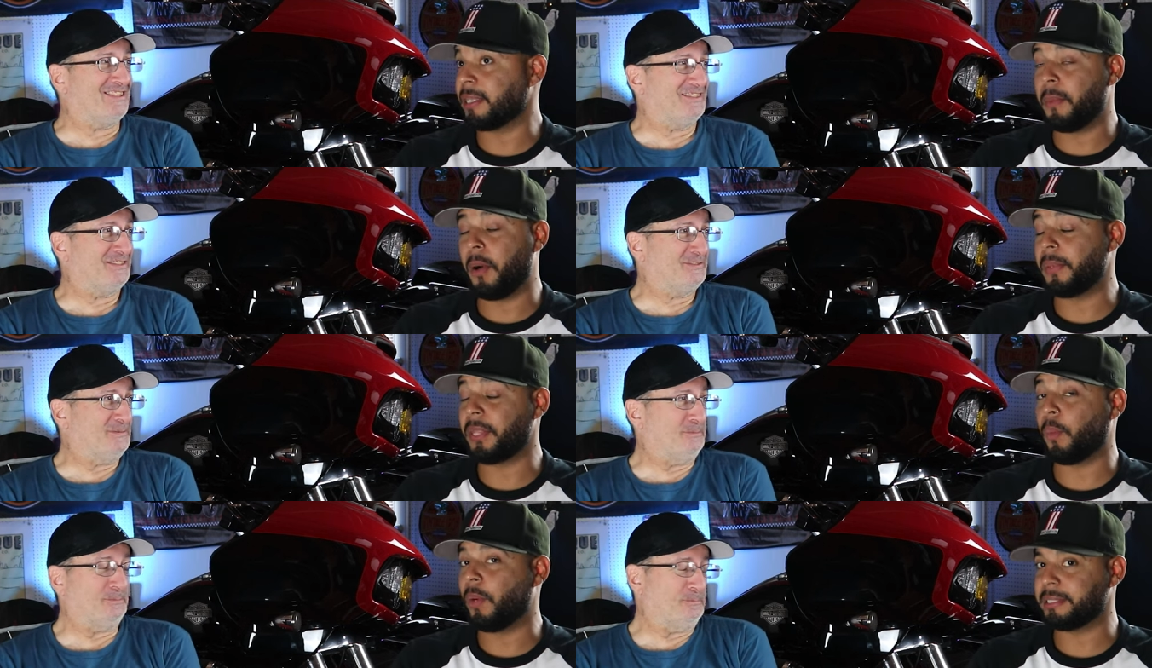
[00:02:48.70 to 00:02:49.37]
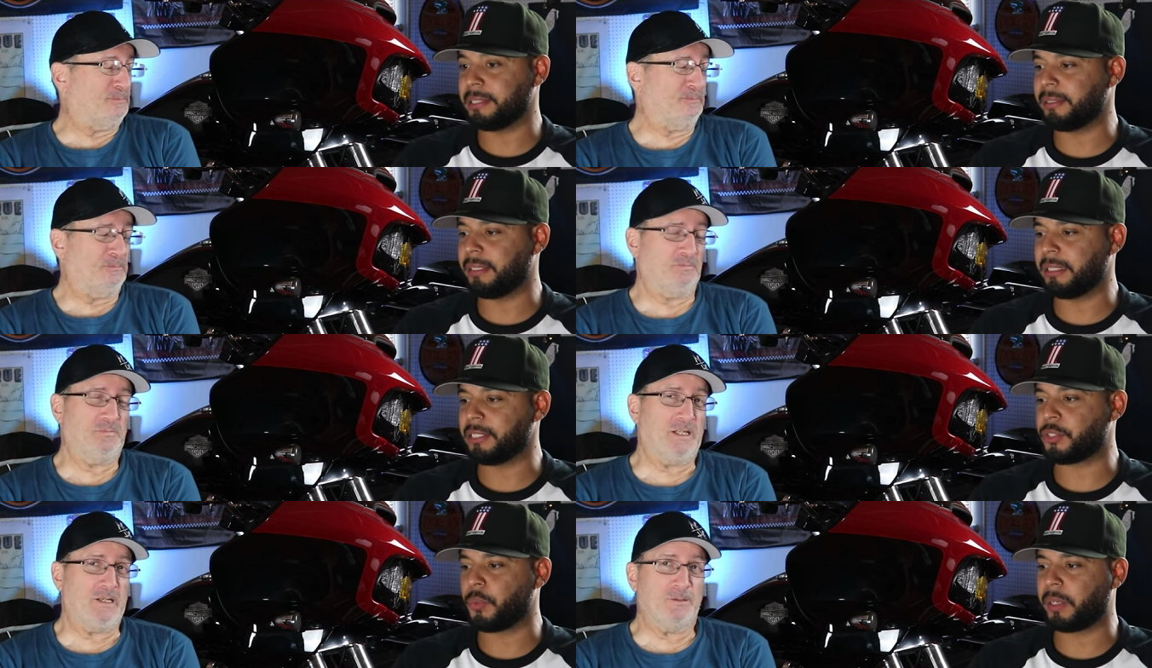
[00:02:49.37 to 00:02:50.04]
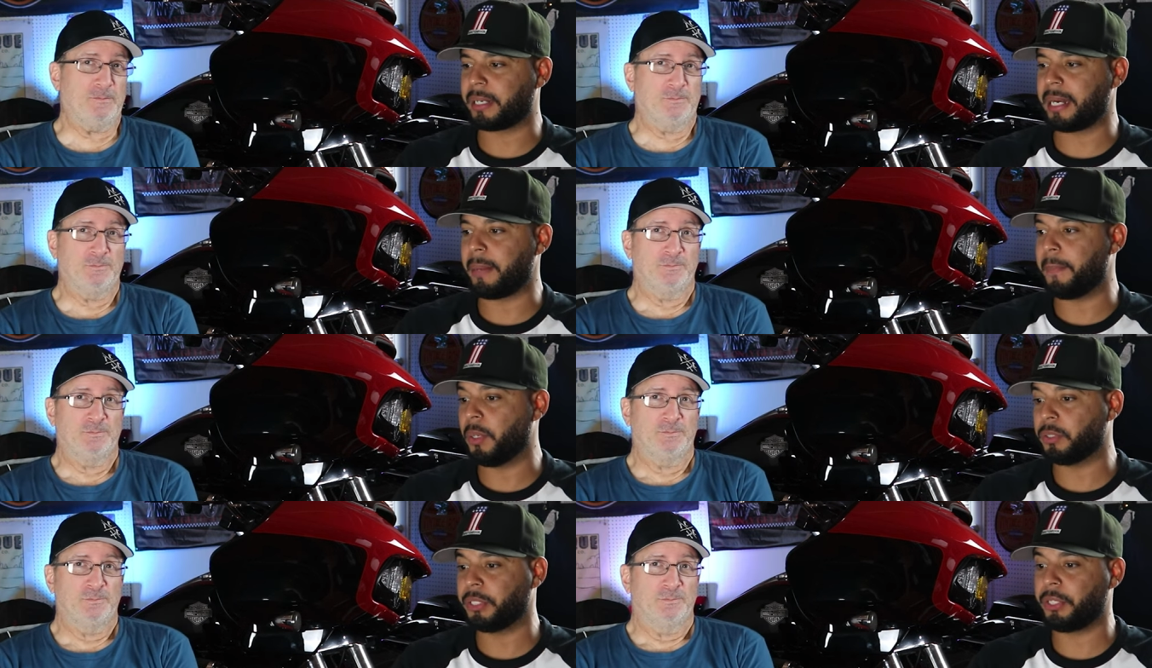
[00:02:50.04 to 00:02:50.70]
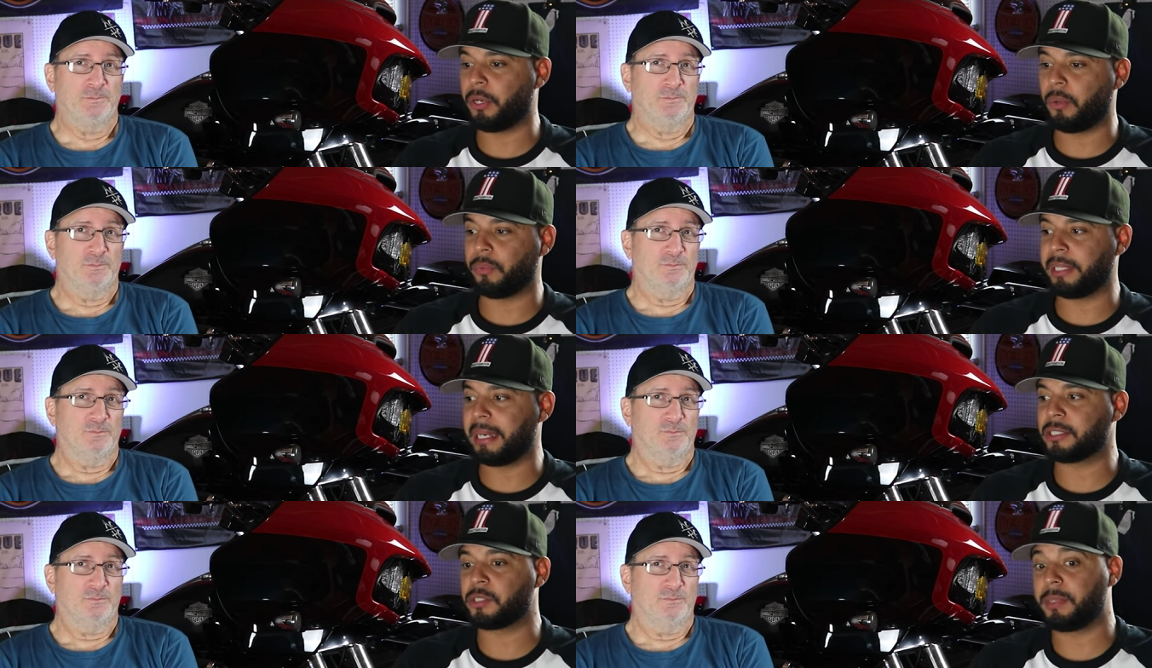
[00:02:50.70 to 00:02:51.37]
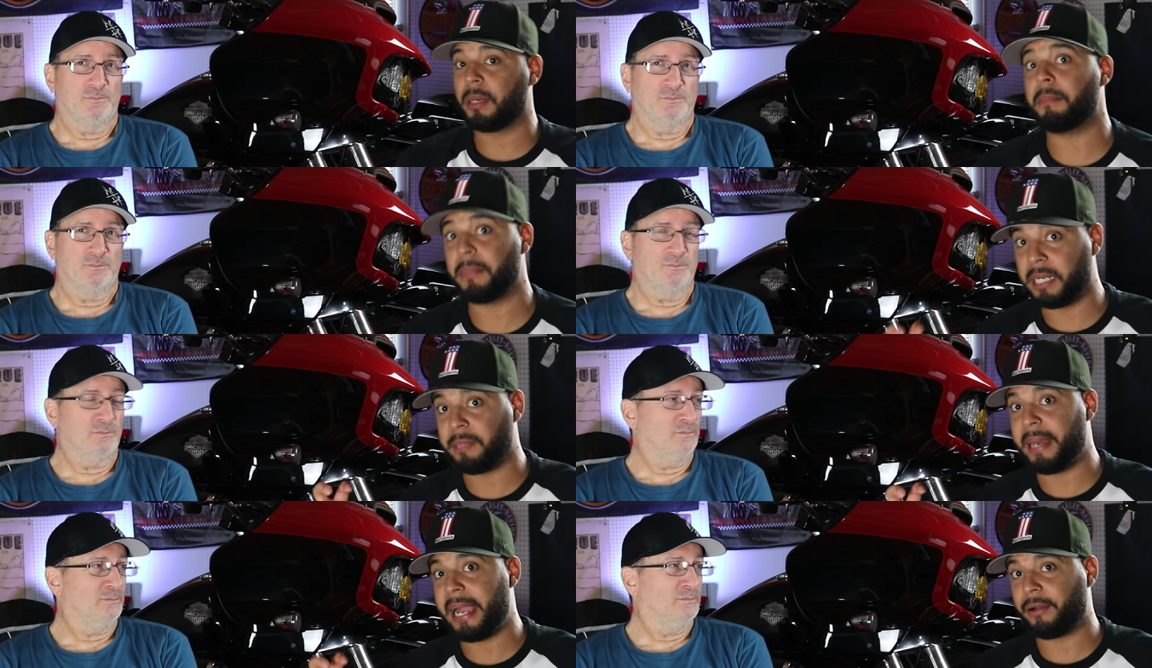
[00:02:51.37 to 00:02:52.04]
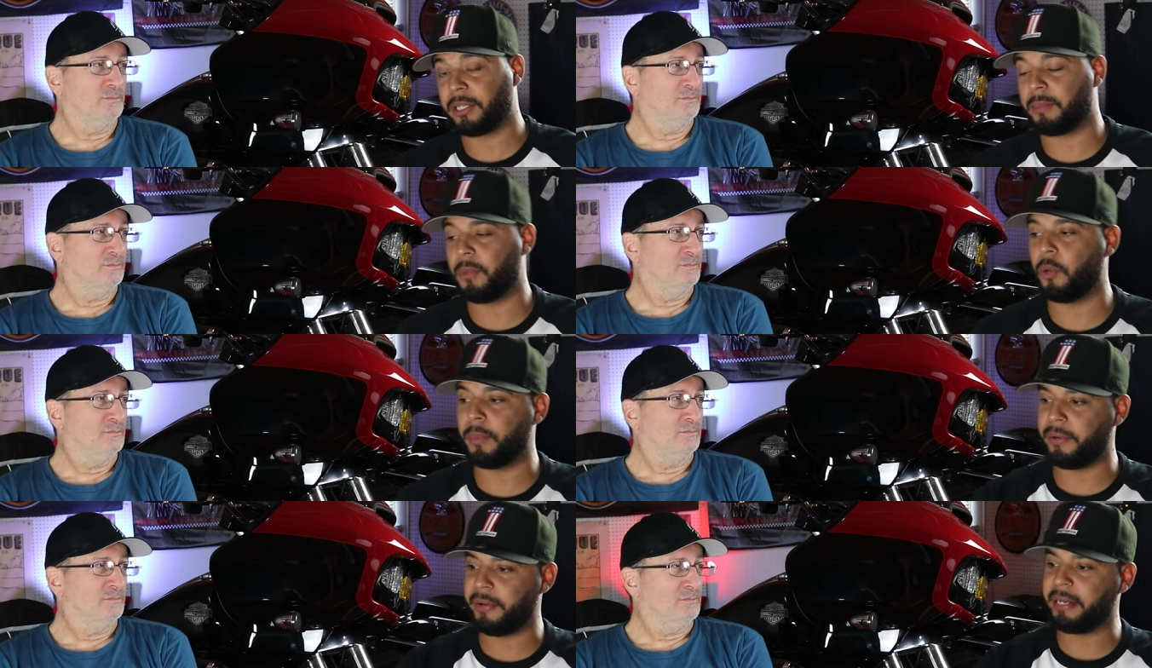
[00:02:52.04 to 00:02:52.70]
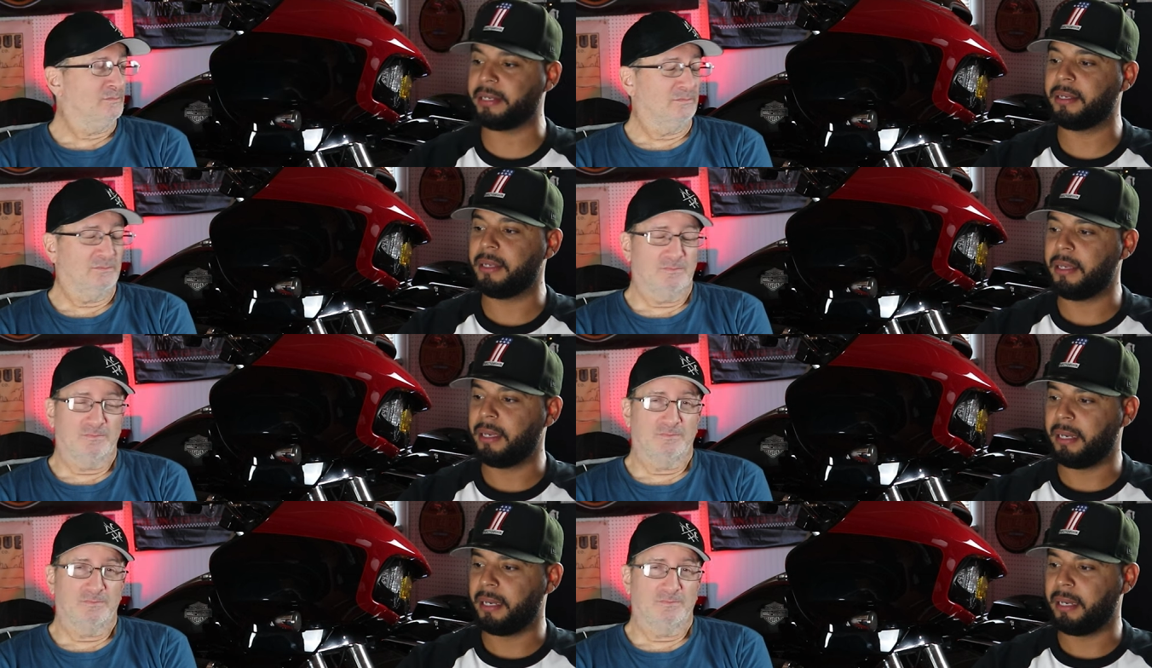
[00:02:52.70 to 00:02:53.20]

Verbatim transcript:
Speaker 1: at the moment there wasn't, unless you were kind of building your own thing out to be a mini bagger at the moment, right?